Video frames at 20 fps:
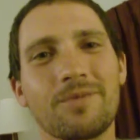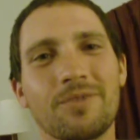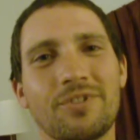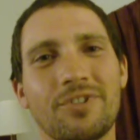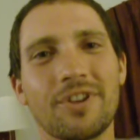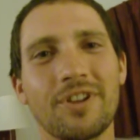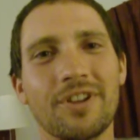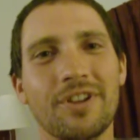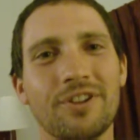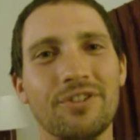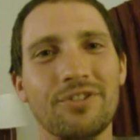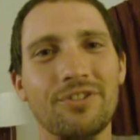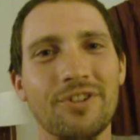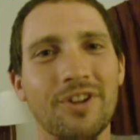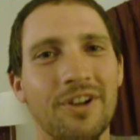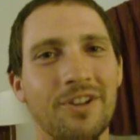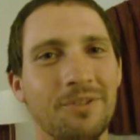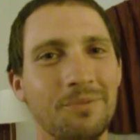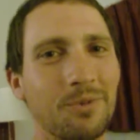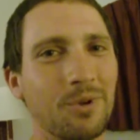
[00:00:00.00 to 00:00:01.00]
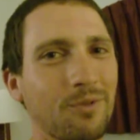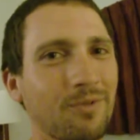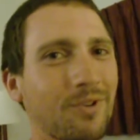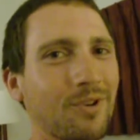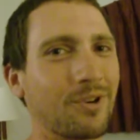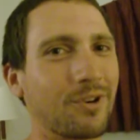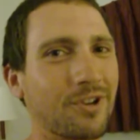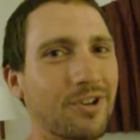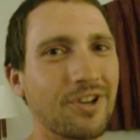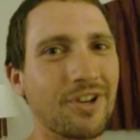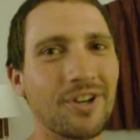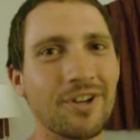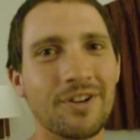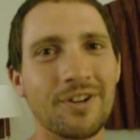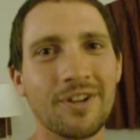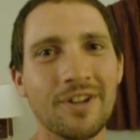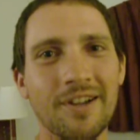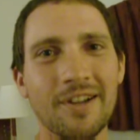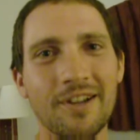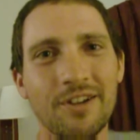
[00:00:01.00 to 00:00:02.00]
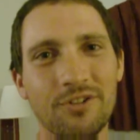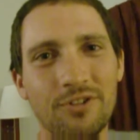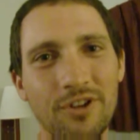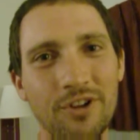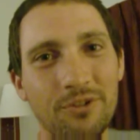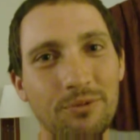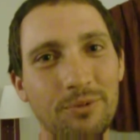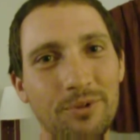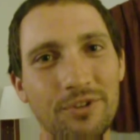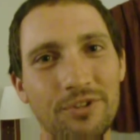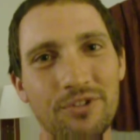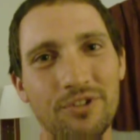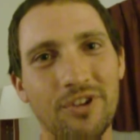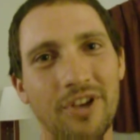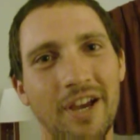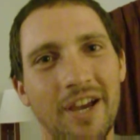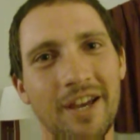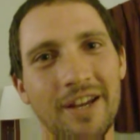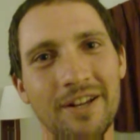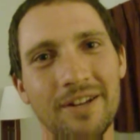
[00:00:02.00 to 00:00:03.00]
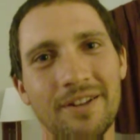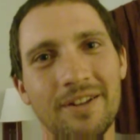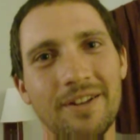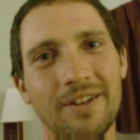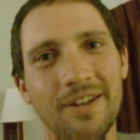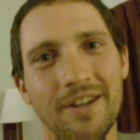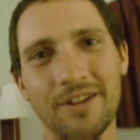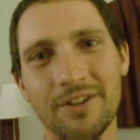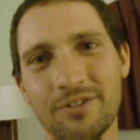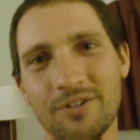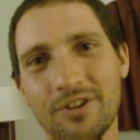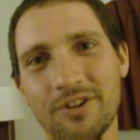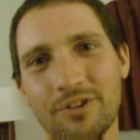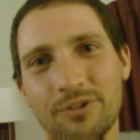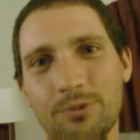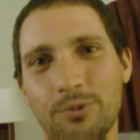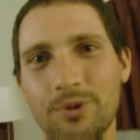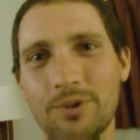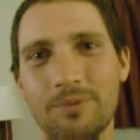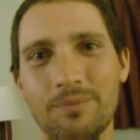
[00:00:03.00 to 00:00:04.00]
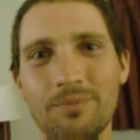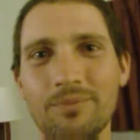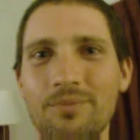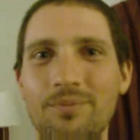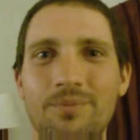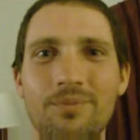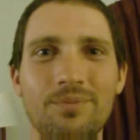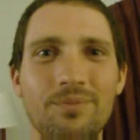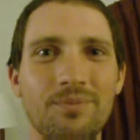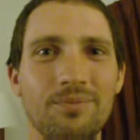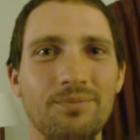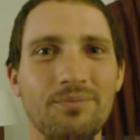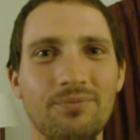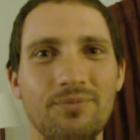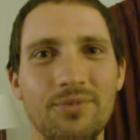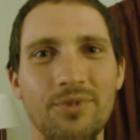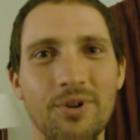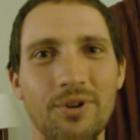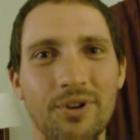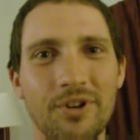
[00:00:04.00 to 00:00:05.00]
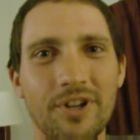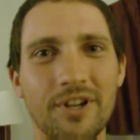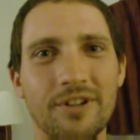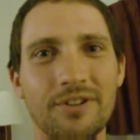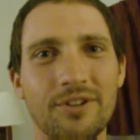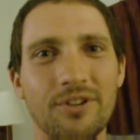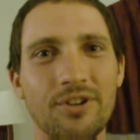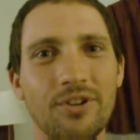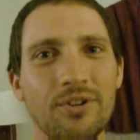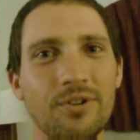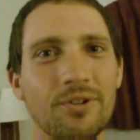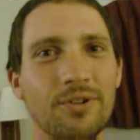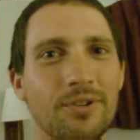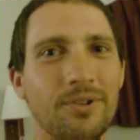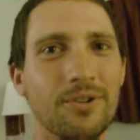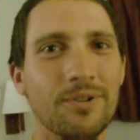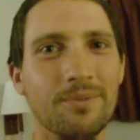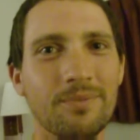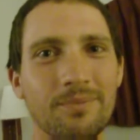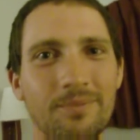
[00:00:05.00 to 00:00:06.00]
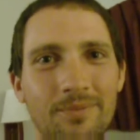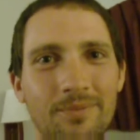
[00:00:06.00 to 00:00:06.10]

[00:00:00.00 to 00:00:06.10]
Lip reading: to get stuck in the middle of a hurricane. As long as we're inside, and as long as we don't get killed or